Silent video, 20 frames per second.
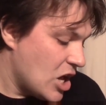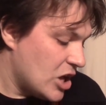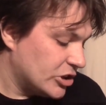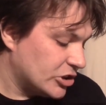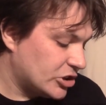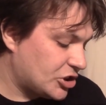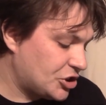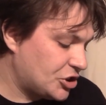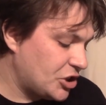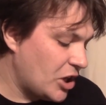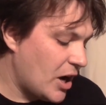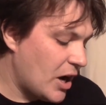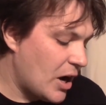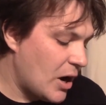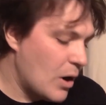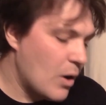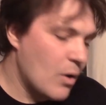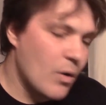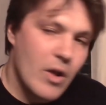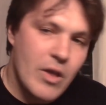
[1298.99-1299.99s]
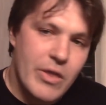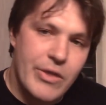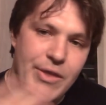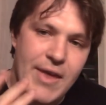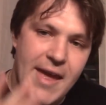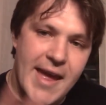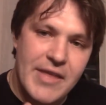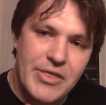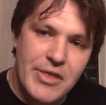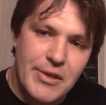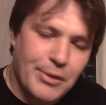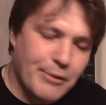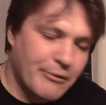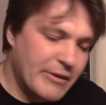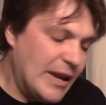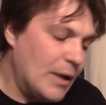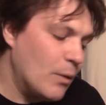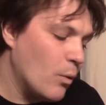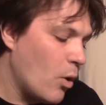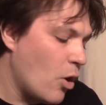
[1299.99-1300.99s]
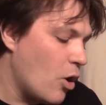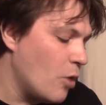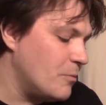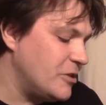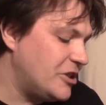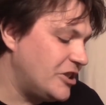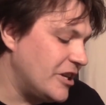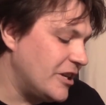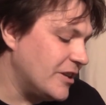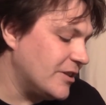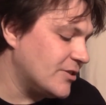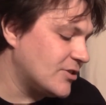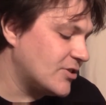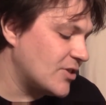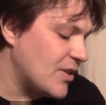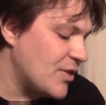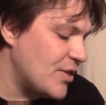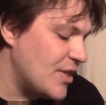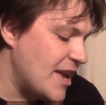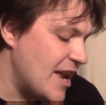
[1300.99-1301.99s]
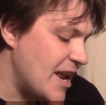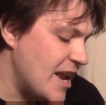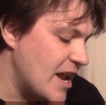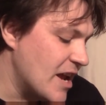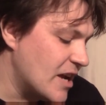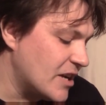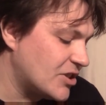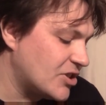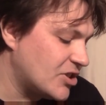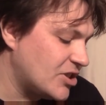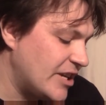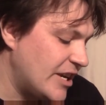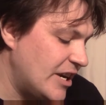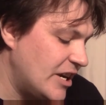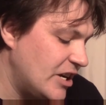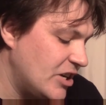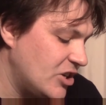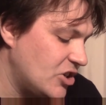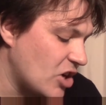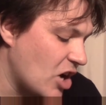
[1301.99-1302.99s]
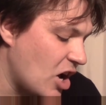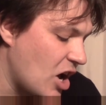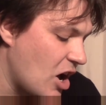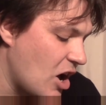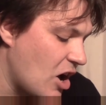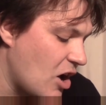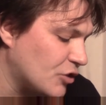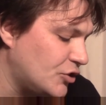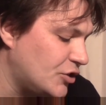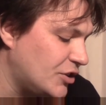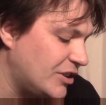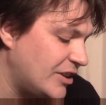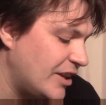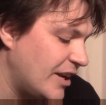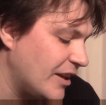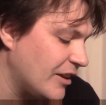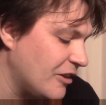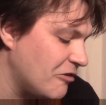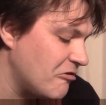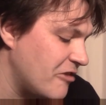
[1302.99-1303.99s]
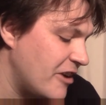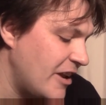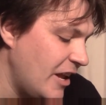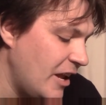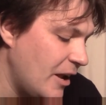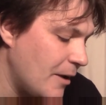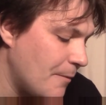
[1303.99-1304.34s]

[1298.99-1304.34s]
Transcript: So they're the 3 war machines. The siege artillery